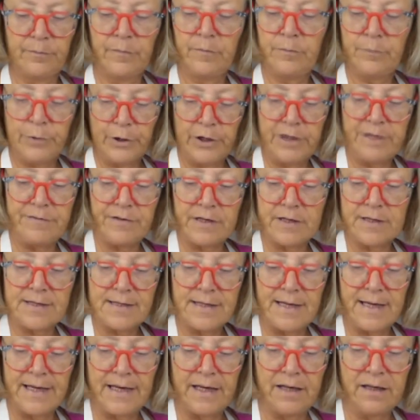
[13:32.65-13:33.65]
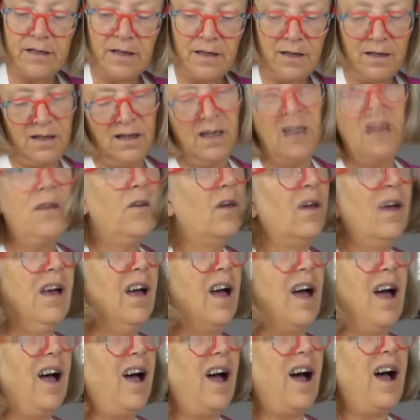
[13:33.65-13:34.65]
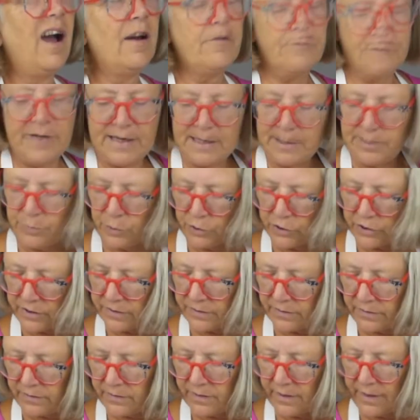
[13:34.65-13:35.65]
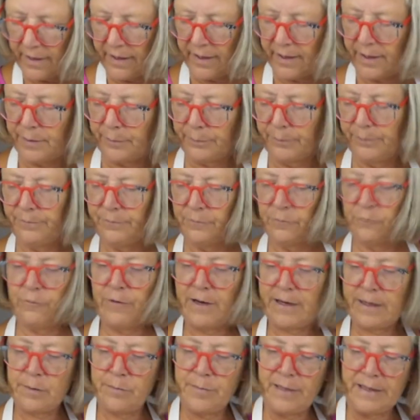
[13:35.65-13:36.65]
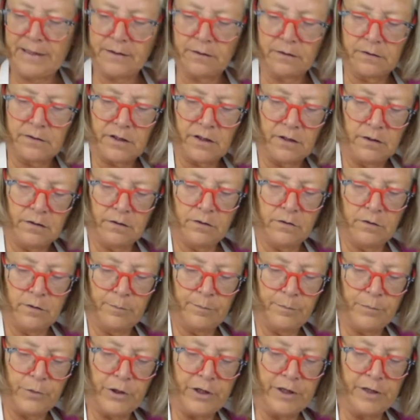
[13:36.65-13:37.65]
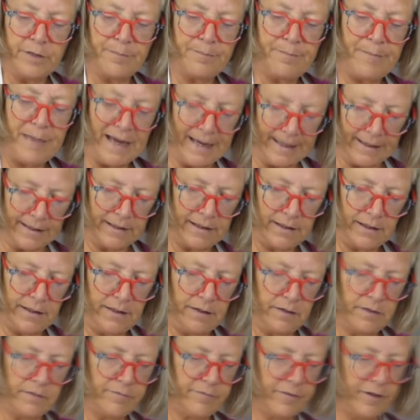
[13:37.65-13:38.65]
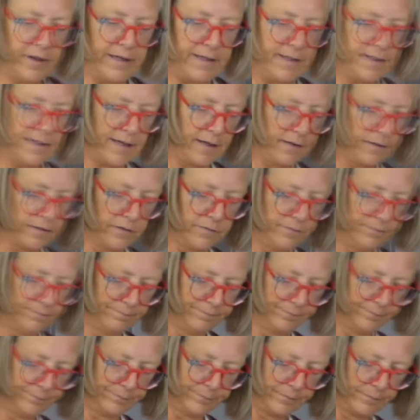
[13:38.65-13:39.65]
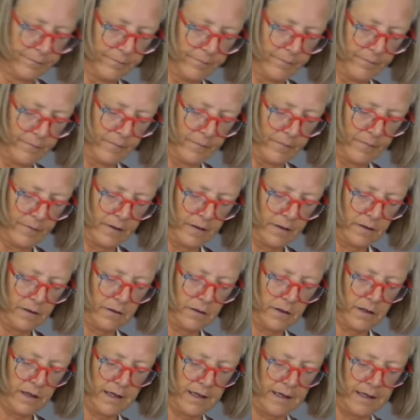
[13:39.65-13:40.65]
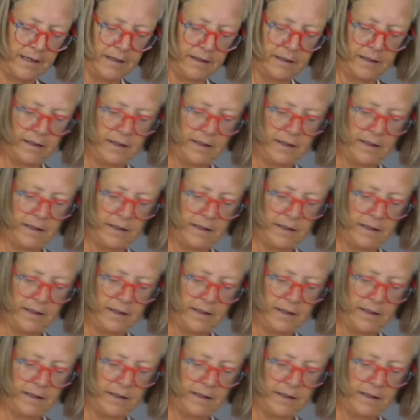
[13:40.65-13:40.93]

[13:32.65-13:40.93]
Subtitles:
previously, I really wouldn't recommend putting them back in the freezer. Okay.